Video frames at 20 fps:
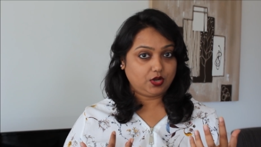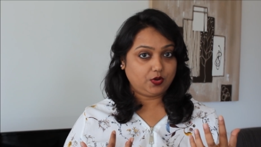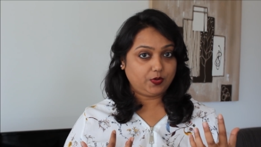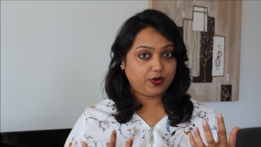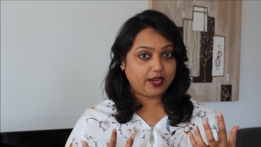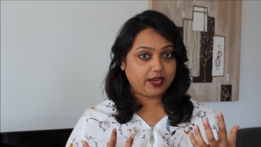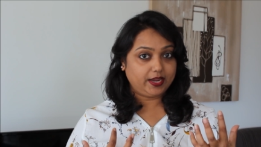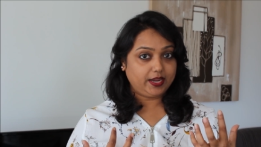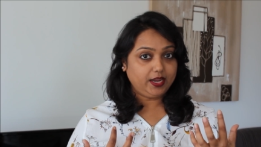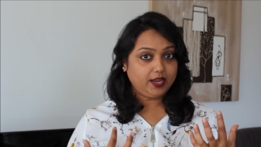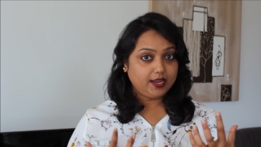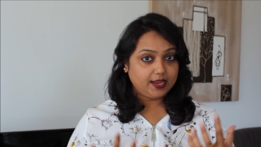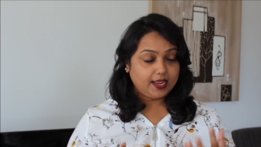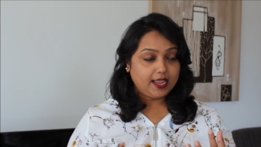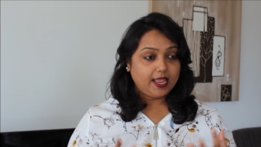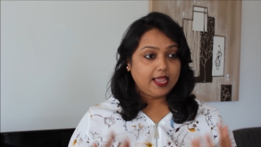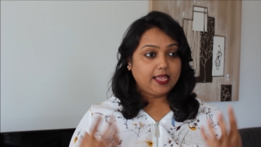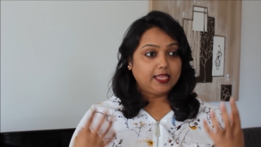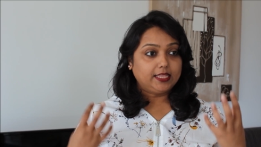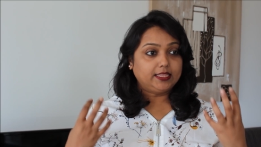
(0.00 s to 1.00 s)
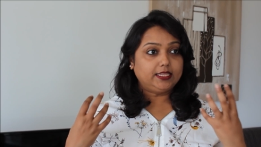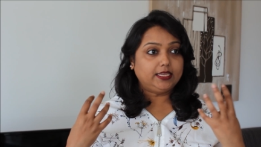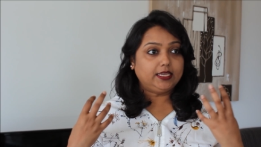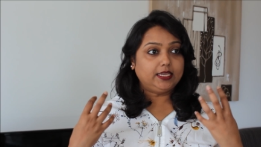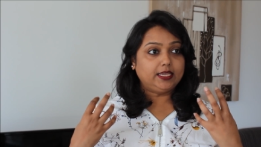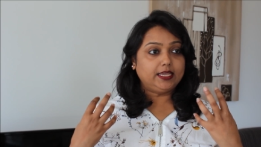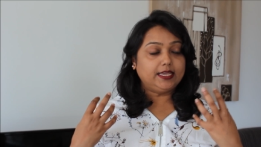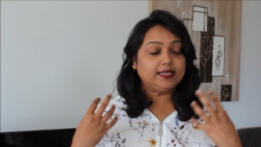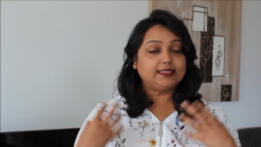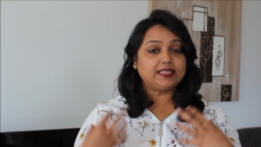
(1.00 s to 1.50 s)
Okay,
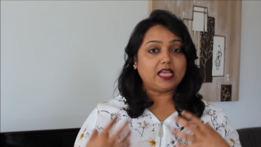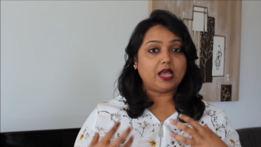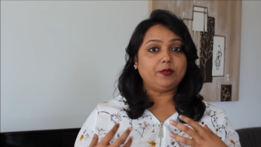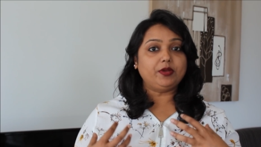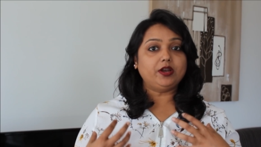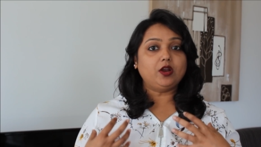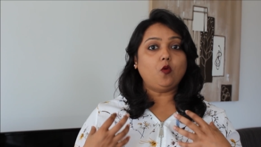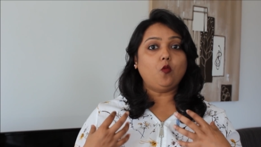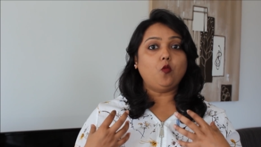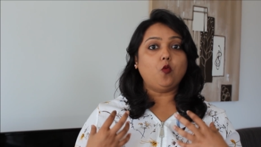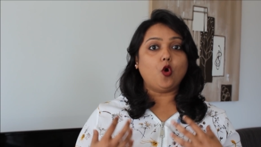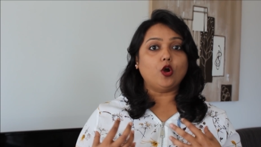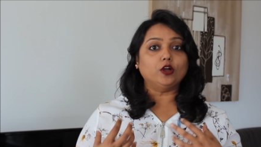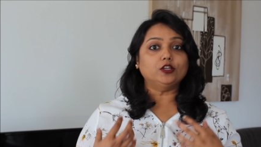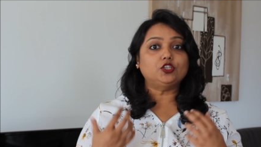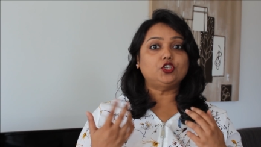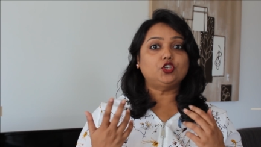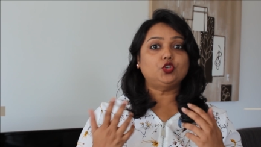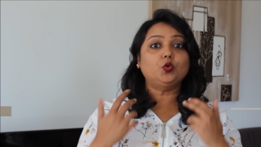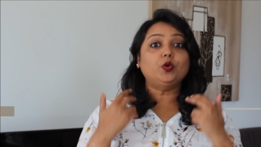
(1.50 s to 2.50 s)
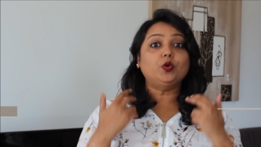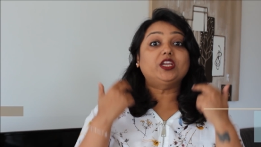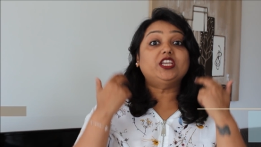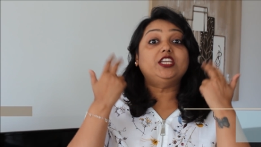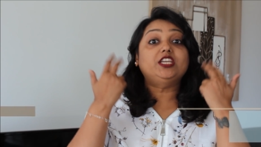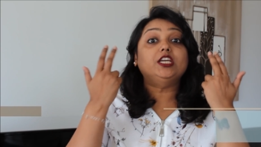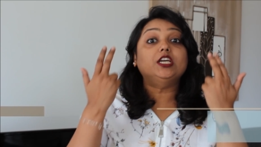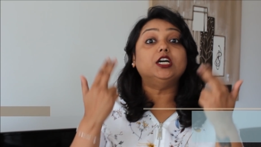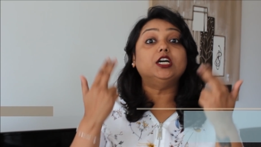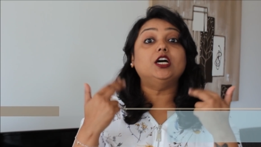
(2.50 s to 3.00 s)
the examiner wants to
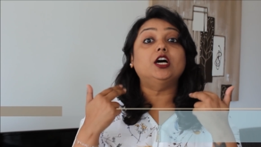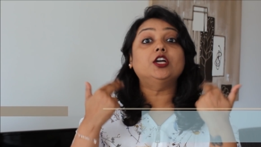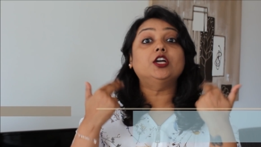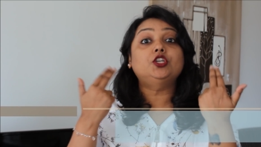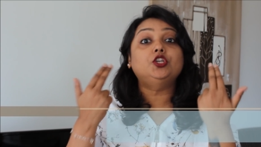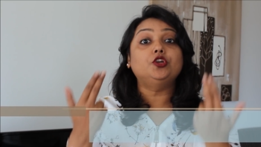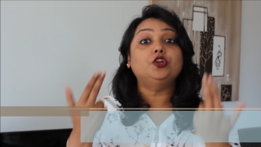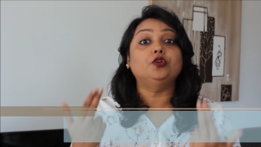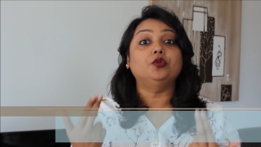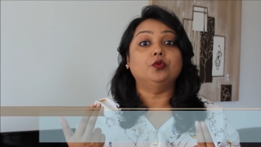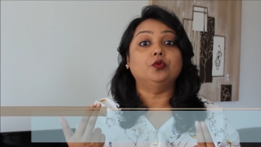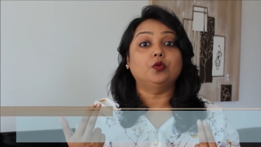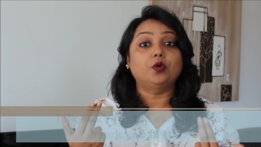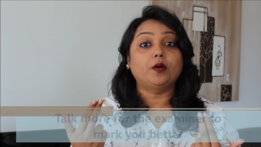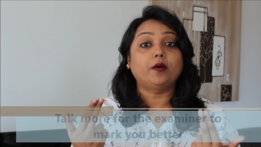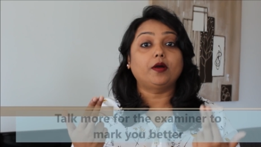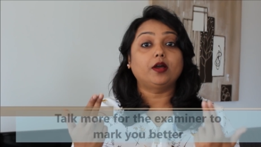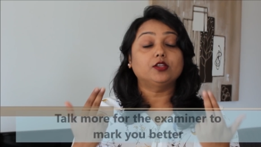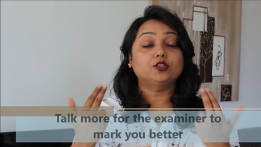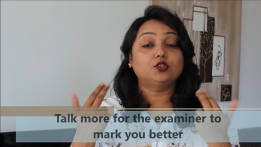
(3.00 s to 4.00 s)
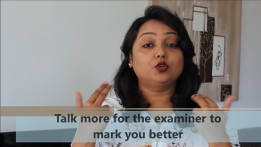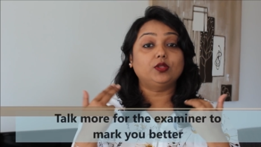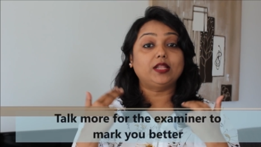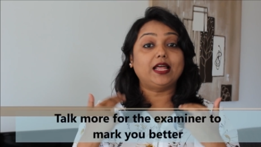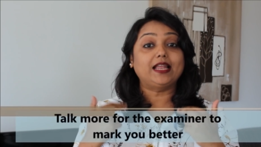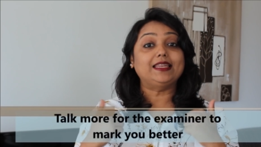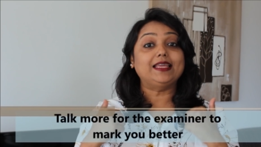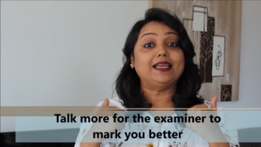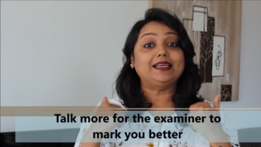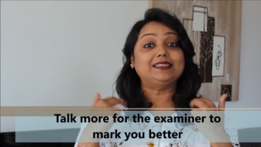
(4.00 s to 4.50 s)
hear you so
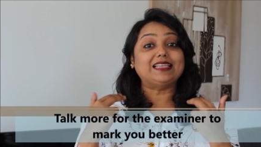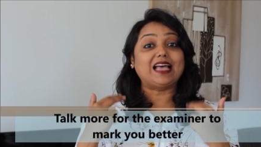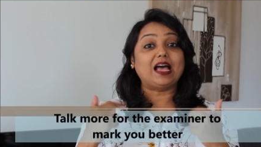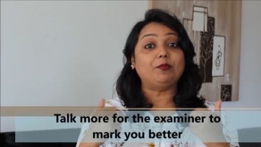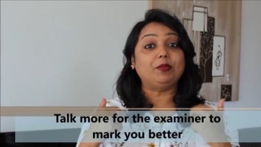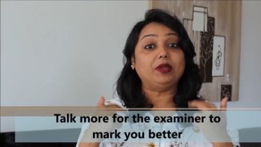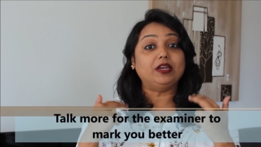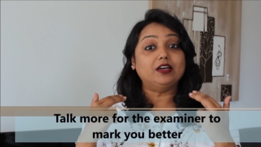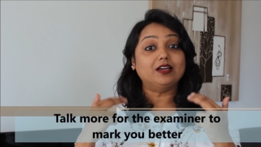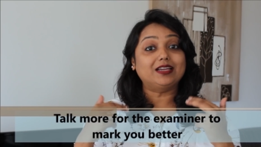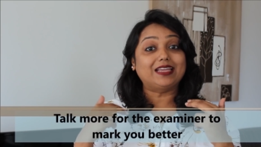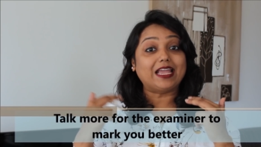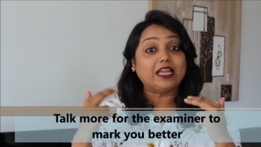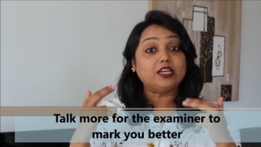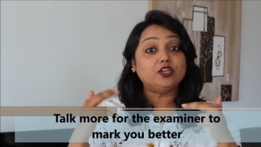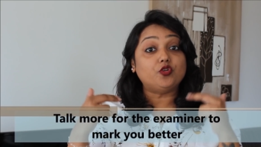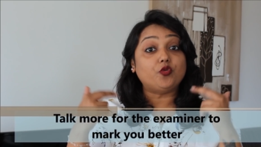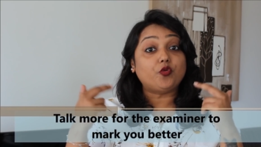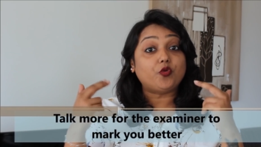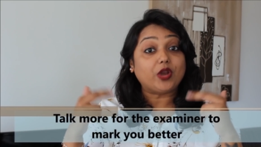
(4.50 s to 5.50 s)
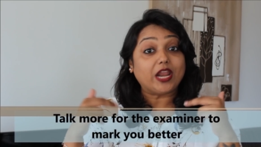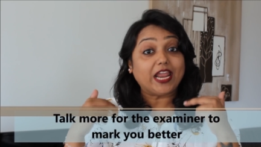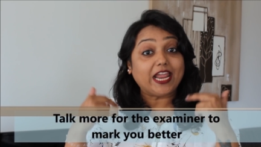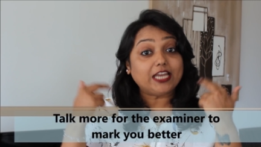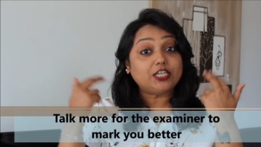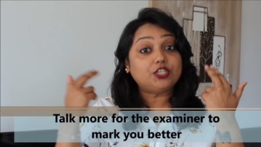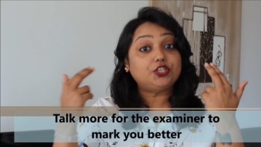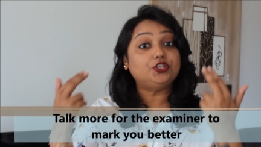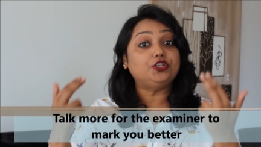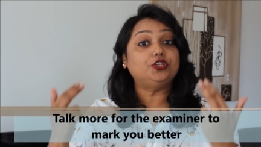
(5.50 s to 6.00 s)
that the examiner can
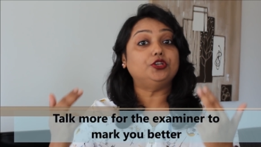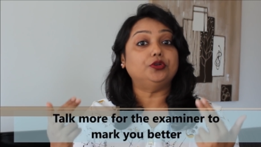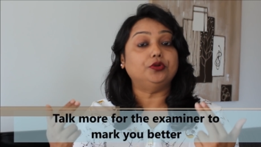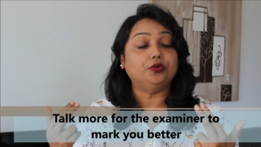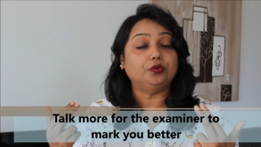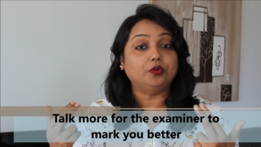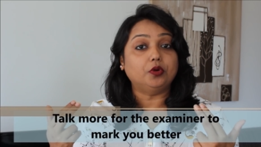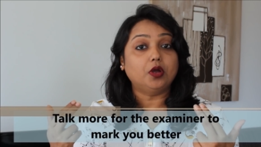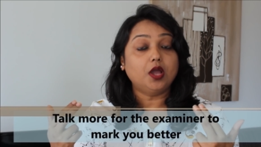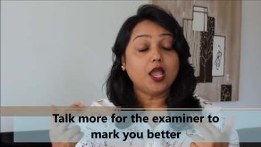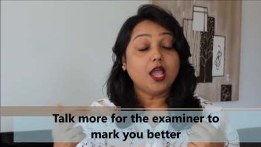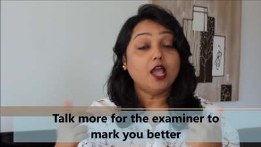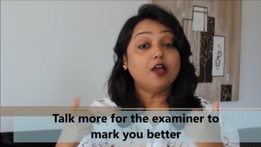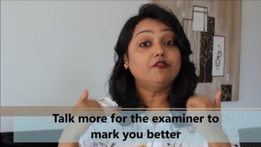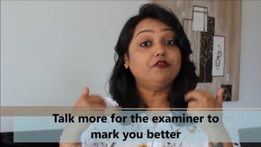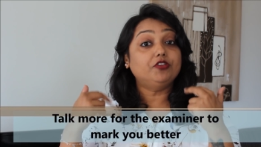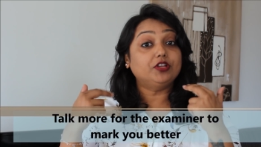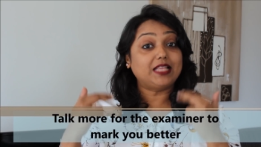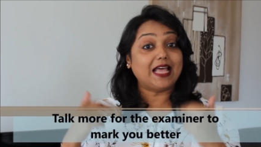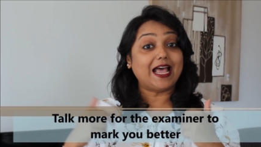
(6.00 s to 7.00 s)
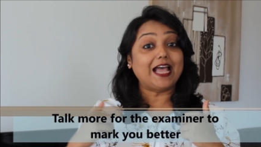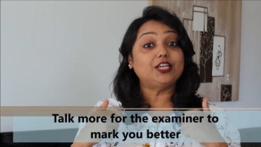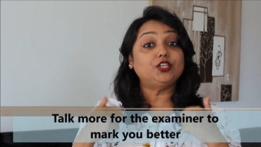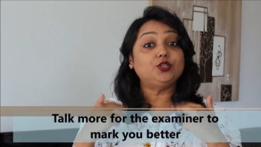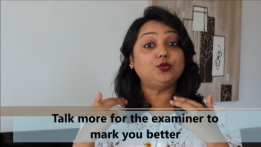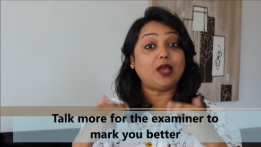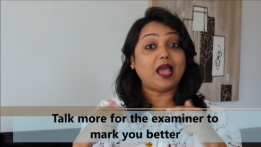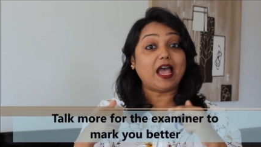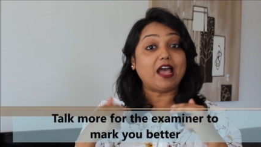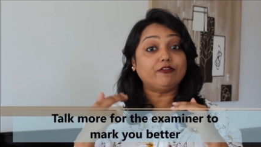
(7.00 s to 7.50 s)
rate you. For
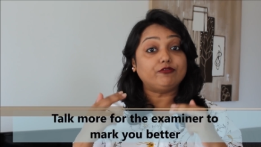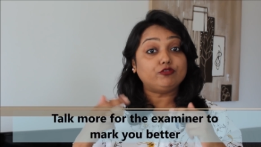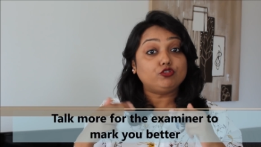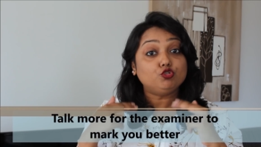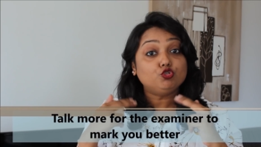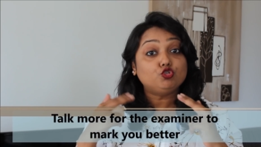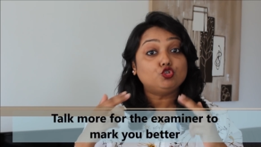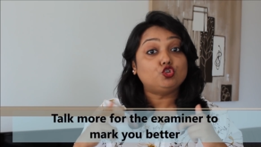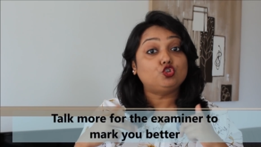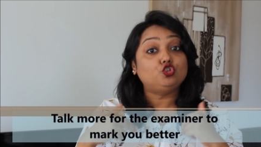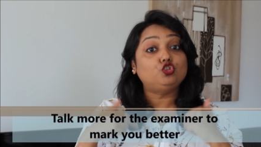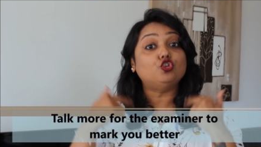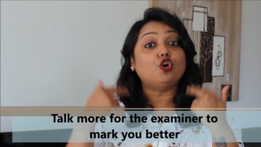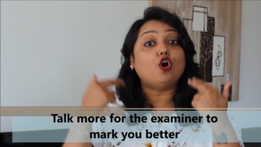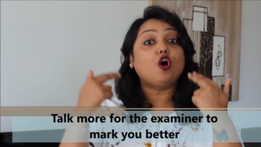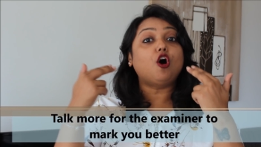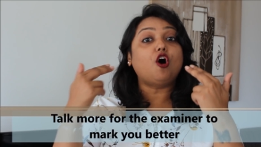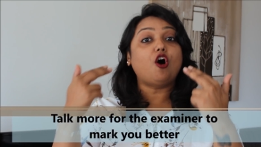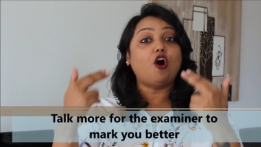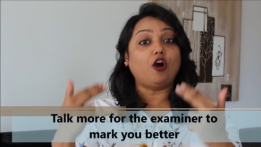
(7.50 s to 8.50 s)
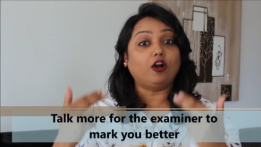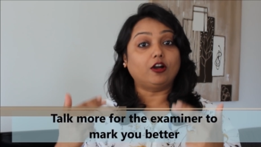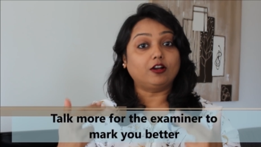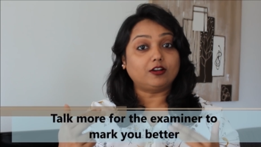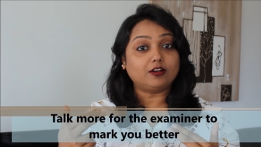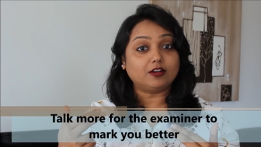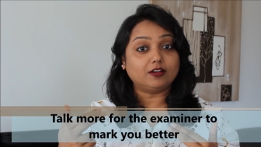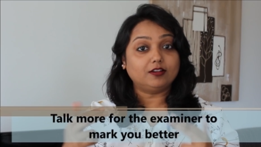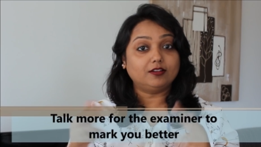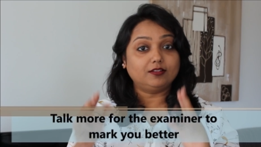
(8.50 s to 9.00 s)
that you have to
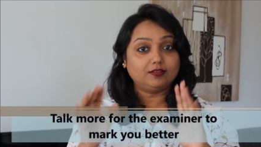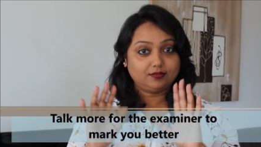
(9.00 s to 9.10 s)
talk.